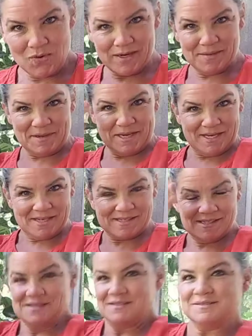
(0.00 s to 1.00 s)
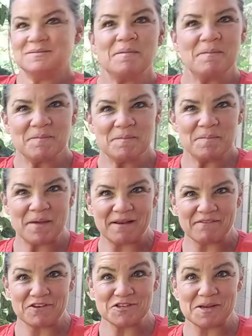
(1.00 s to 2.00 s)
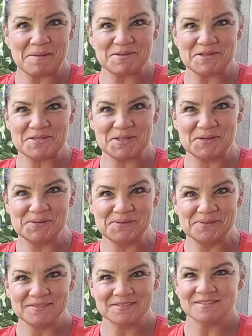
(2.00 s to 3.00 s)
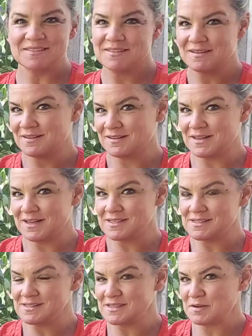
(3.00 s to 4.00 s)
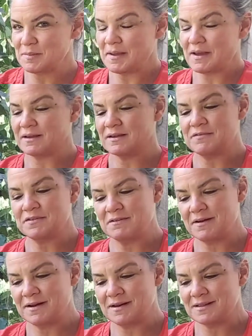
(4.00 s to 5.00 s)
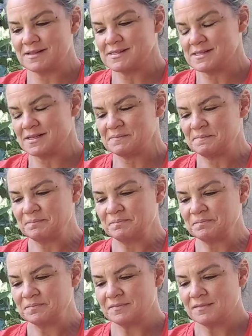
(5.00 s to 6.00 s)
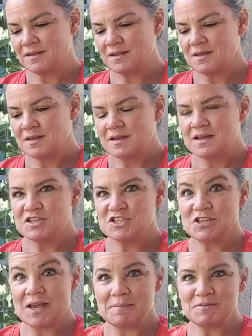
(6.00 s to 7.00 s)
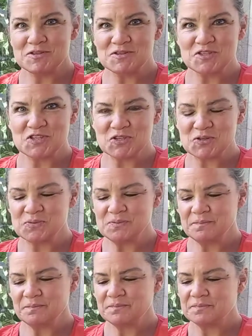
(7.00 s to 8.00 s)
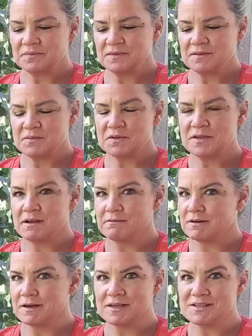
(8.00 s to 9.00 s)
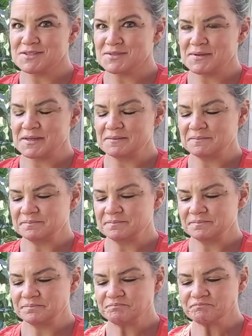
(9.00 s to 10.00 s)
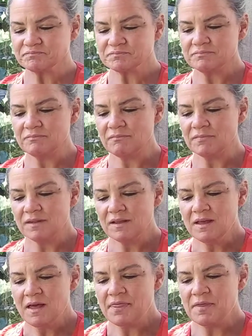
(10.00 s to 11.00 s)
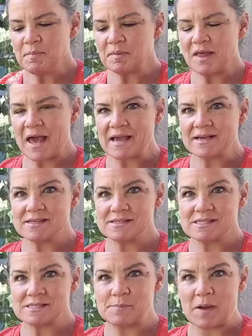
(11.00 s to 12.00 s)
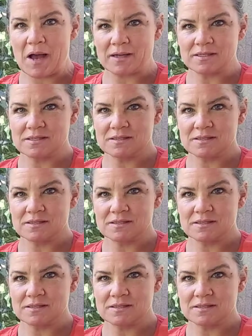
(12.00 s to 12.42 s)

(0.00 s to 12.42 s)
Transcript: Hey mateys, back for chapter 2. Glad to see you back if you're ready to listen. Chapter 2. We'll get right into it. The Black Spot.